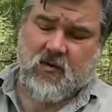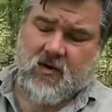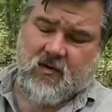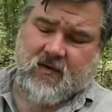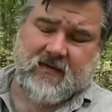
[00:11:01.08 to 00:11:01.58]

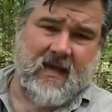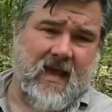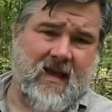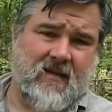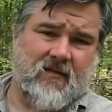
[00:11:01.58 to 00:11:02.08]
work is they
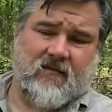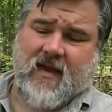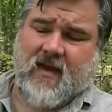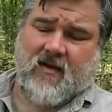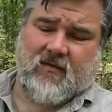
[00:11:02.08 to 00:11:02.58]
have a
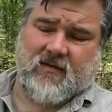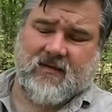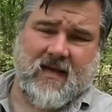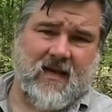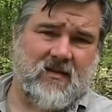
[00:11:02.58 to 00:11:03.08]
valve on the
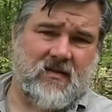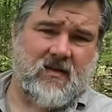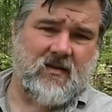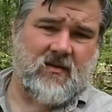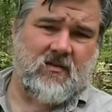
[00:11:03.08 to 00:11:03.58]
side just
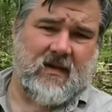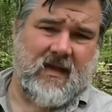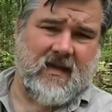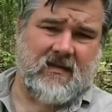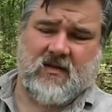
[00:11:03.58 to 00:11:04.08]
like you do a
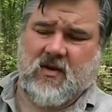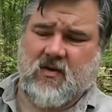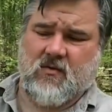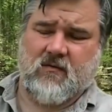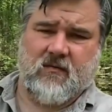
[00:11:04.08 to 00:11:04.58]
gas
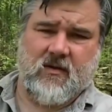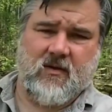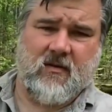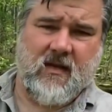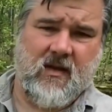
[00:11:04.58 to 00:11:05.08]
stove,
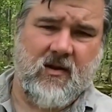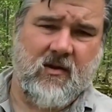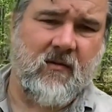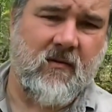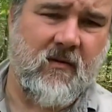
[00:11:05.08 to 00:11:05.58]
and you can
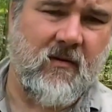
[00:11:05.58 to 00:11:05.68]
hear